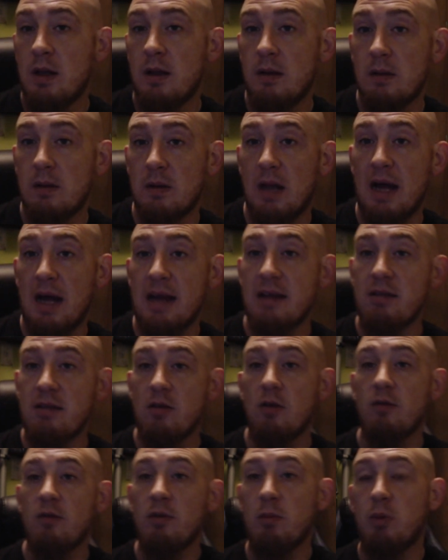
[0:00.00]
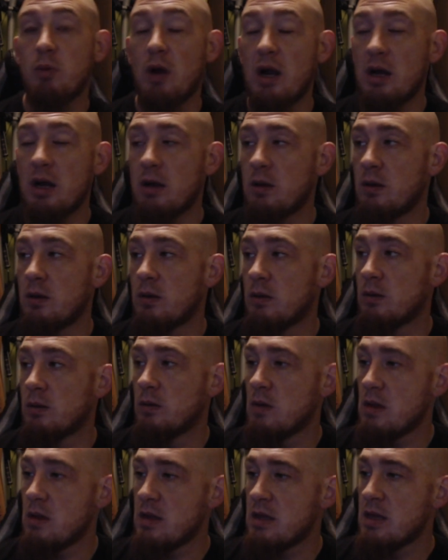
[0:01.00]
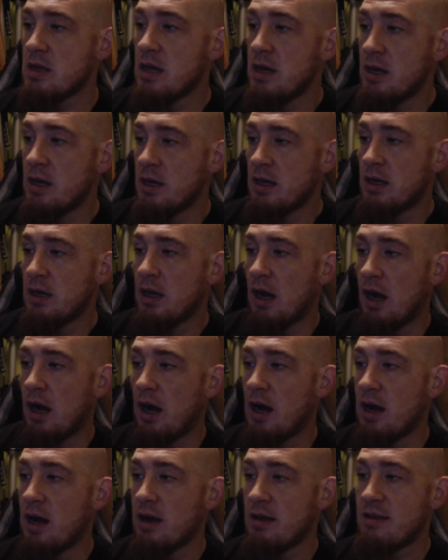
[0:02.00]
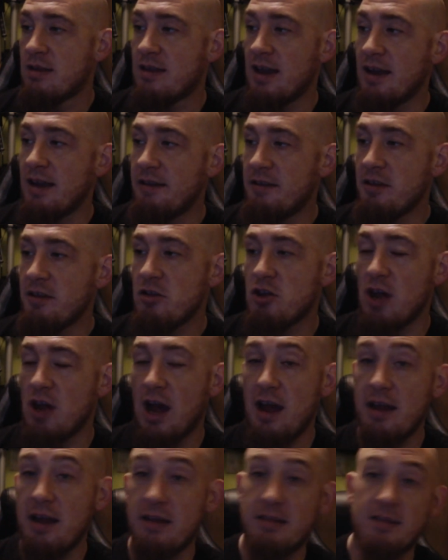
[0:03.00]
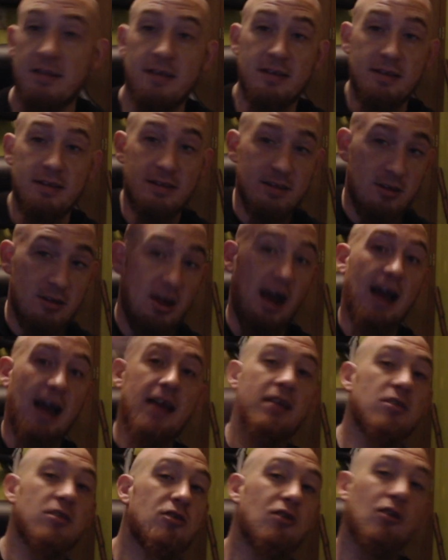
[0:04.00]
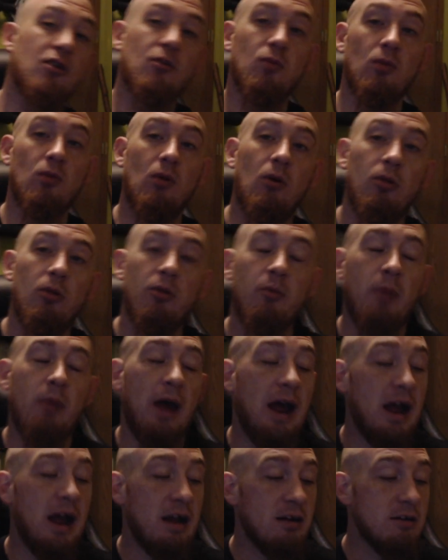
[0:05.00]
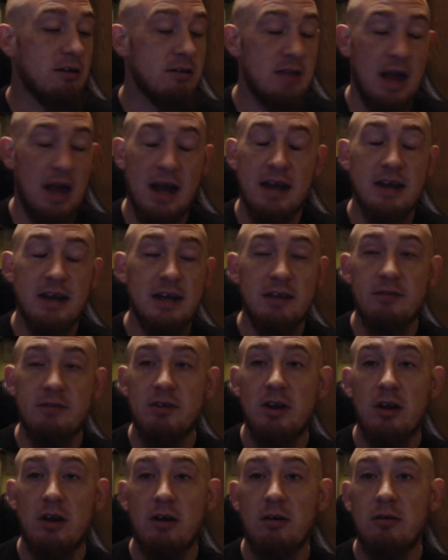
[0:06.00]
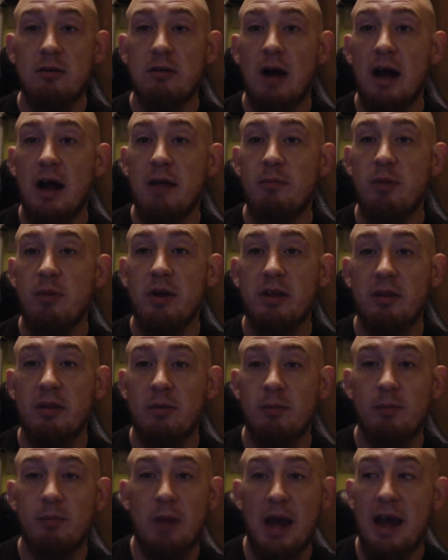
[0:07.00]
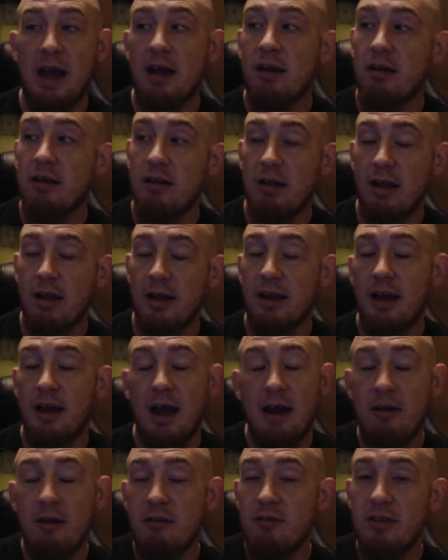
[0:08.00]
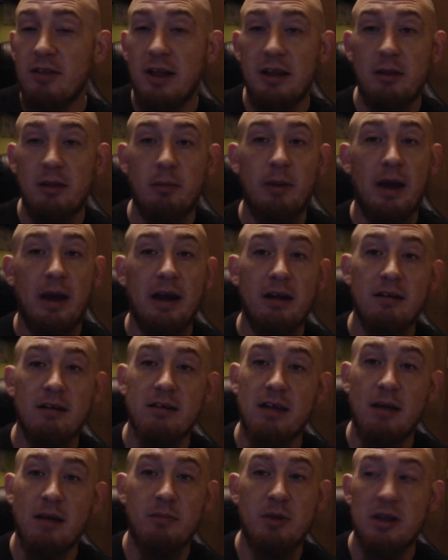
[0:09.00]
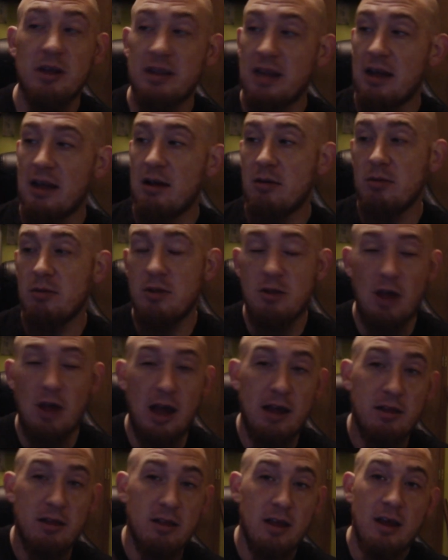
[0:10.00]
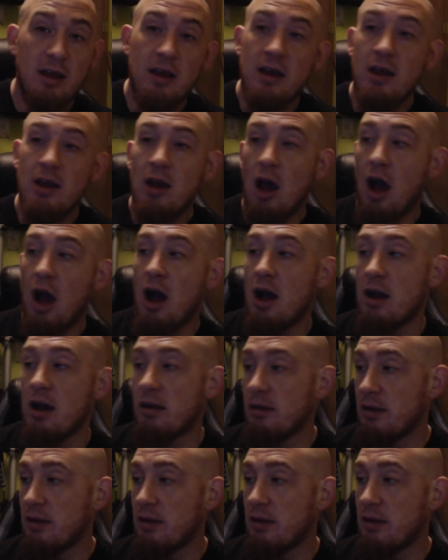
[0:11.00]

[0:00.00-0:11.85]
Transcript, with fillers: Lions over Broncos. Uh, Saints and Giants. The Giants just rolled the Packers. I didn't even know. I picked the pack. Like I don't even like the Packers. I picked them. The Giants. Uh,